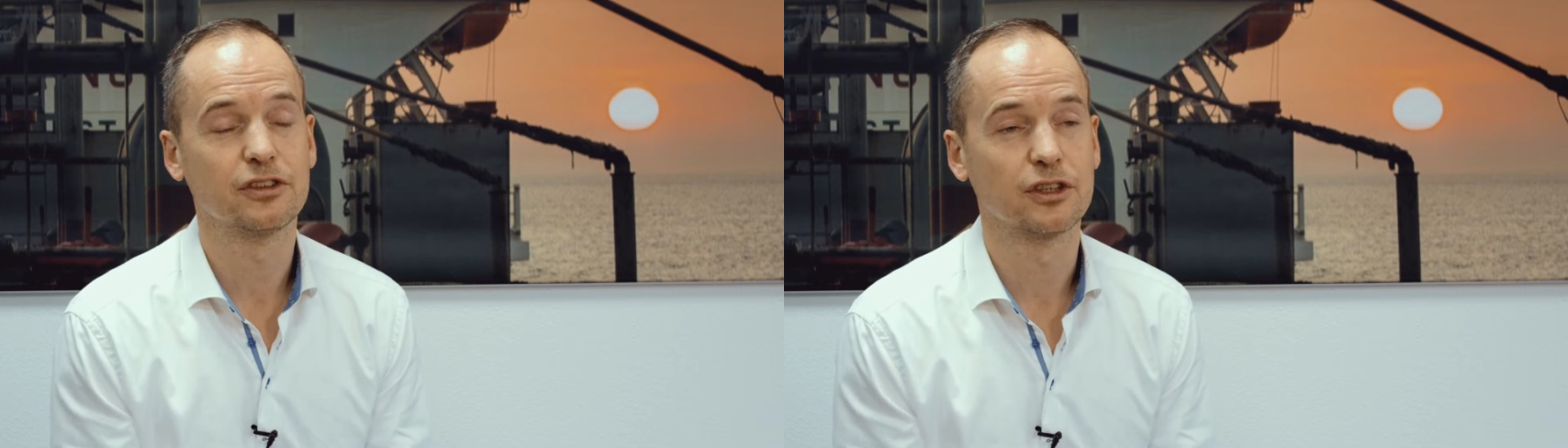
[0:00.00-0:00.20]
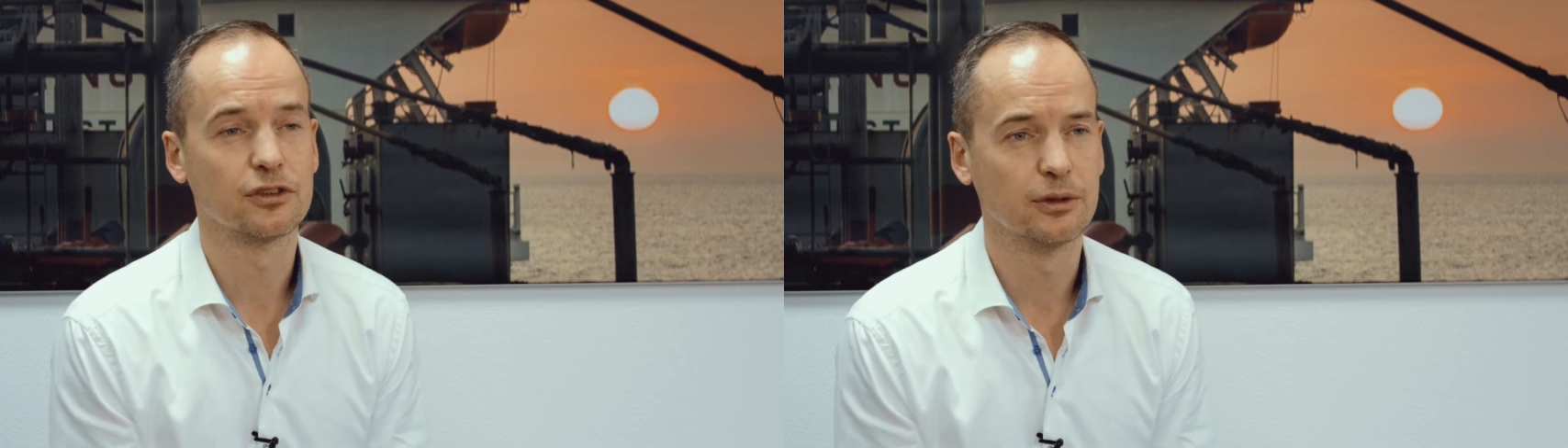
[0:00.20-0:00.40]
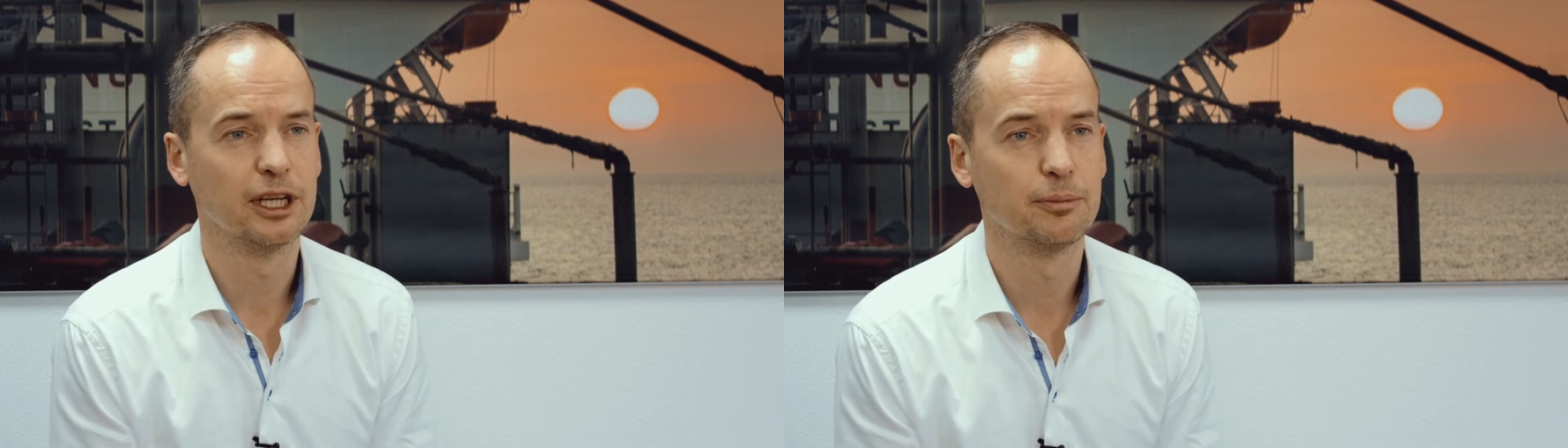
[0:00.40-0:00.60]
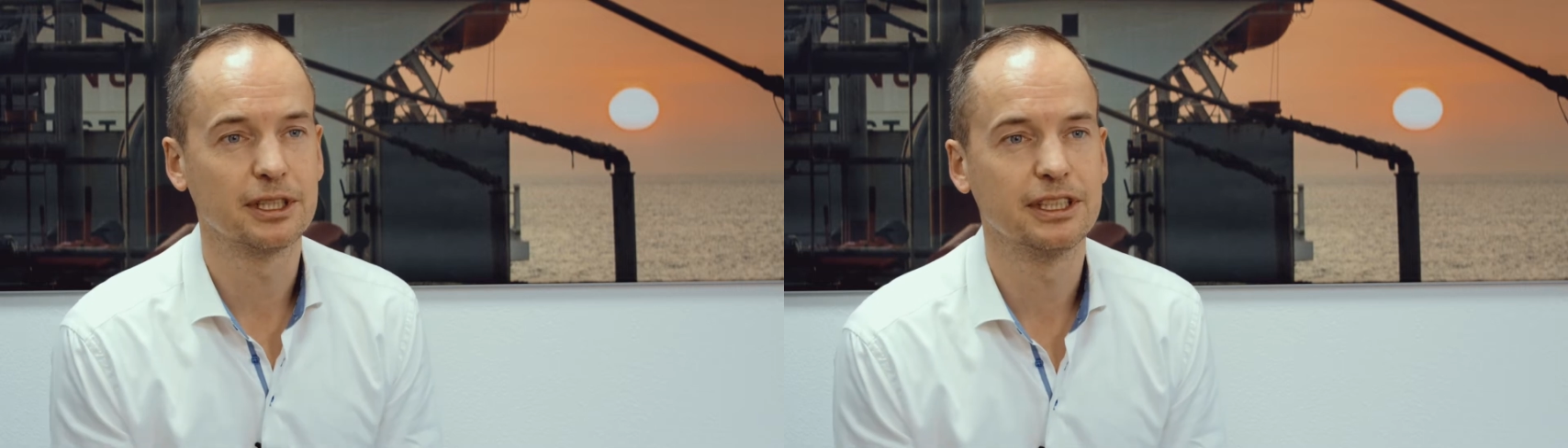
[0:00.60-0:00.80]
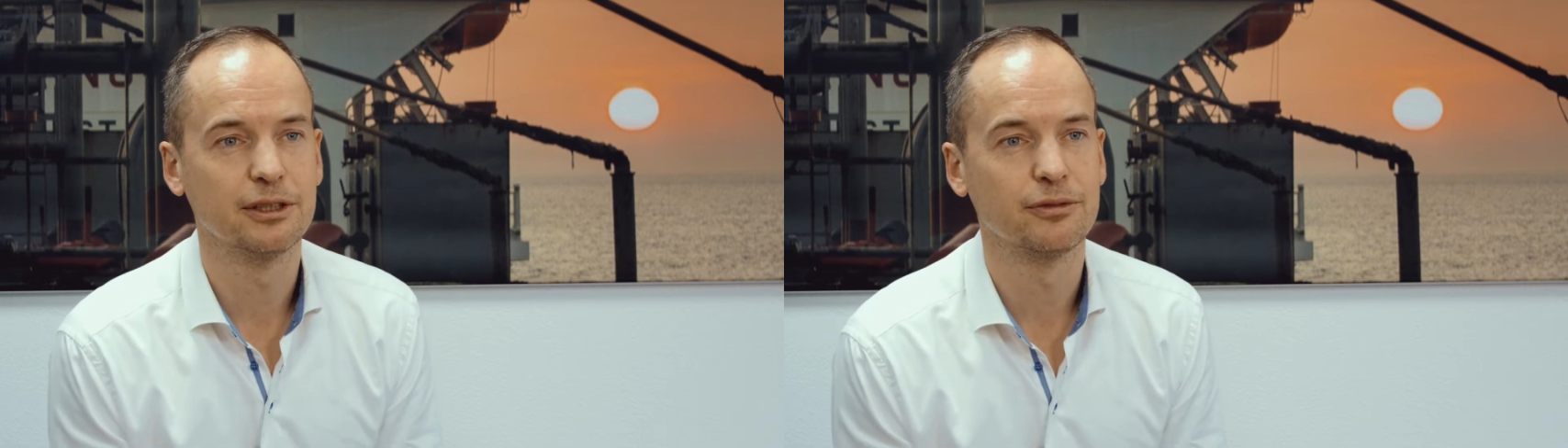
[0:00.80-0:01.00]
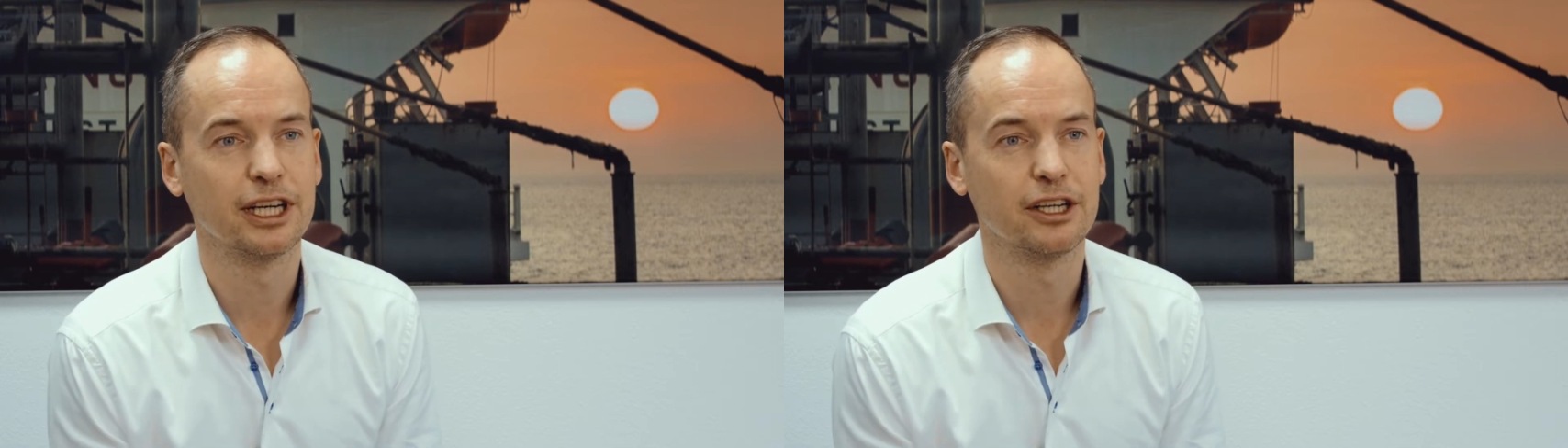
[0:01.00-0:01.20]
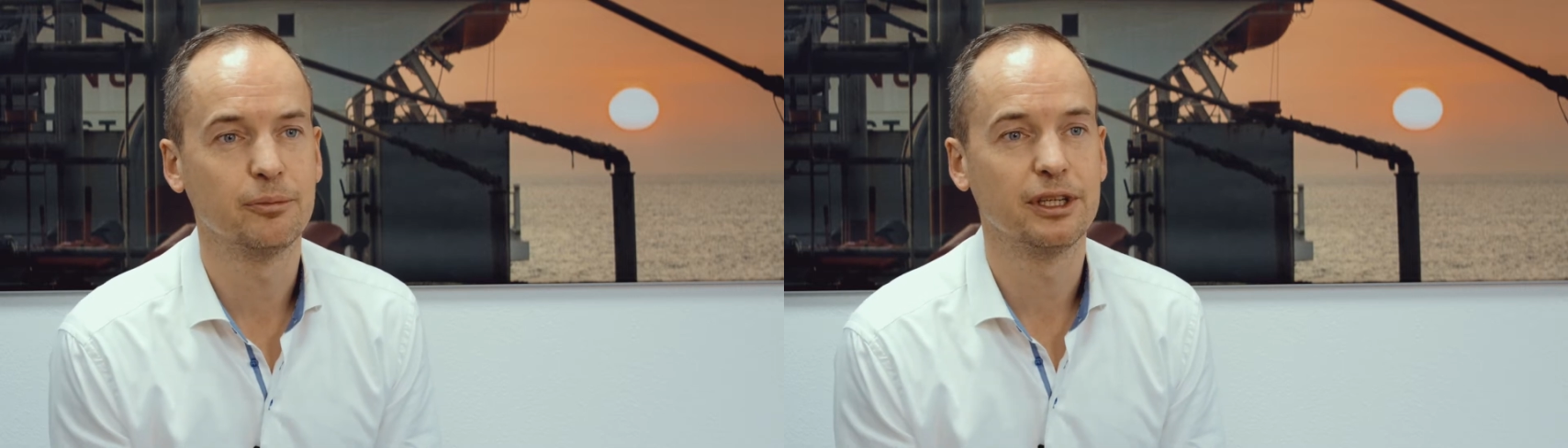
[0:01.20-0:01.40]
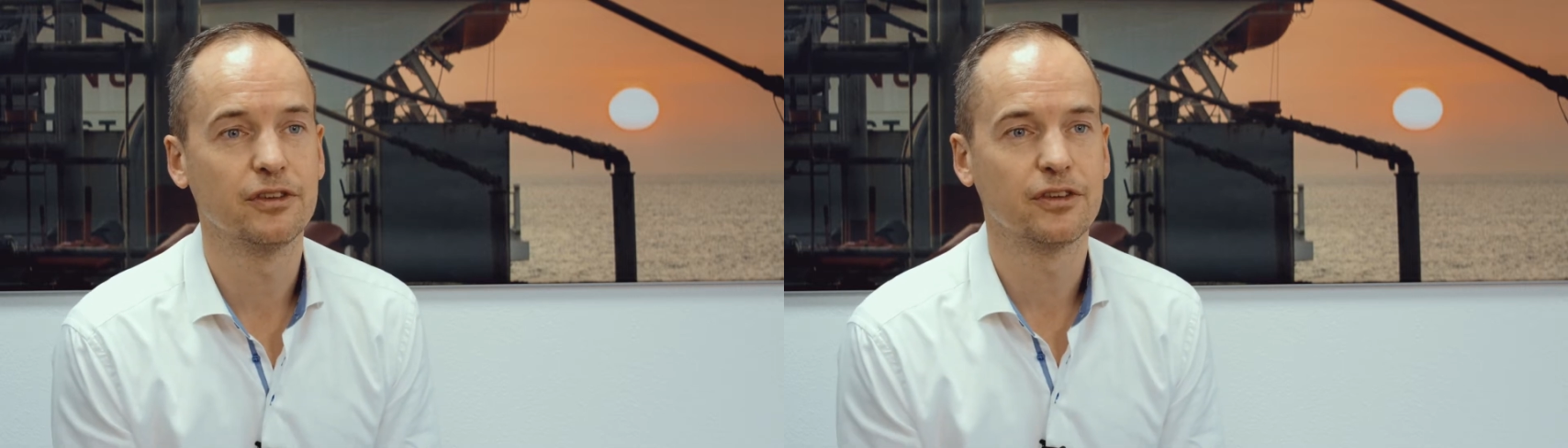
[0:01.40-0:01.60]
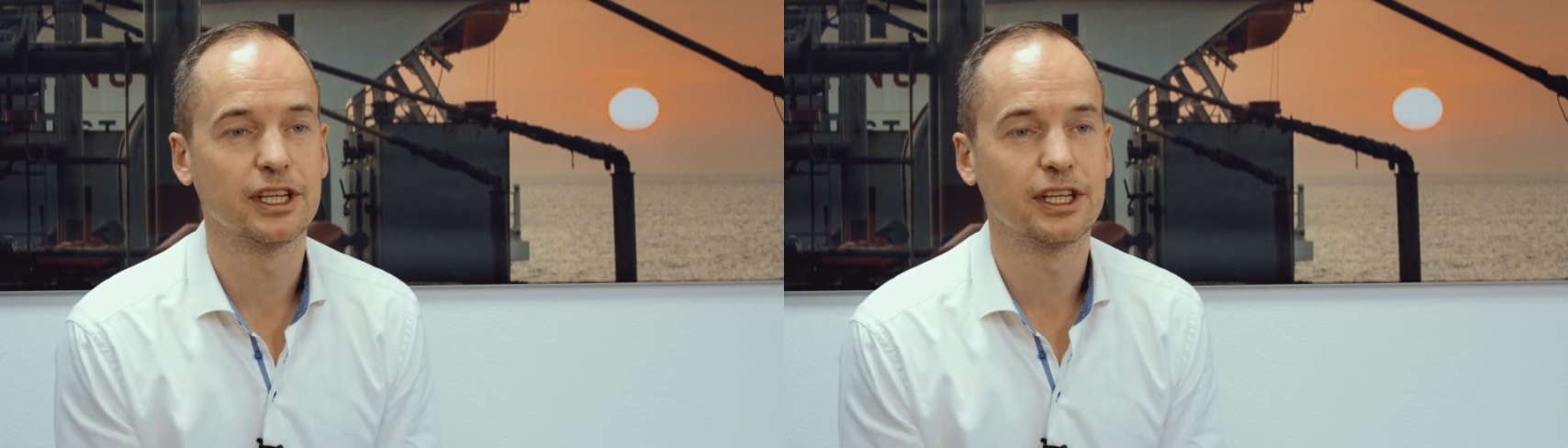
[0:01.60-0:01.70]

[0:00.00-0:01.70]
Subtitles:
is also helping the environment,